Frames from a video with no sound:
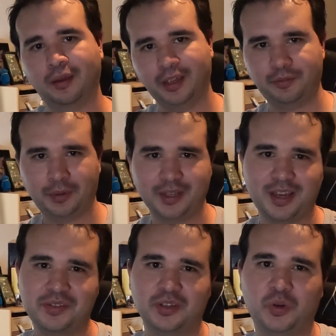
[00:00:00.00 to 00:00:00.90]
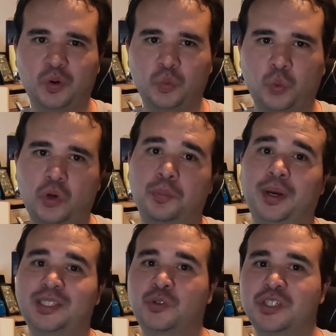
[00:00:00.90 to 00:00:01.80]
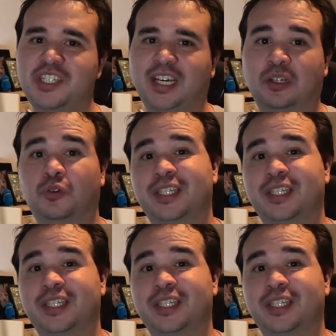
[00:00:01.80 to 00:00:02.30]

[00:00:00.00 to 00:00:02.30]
Hey everybody, how's it going? Welcome back to the channel.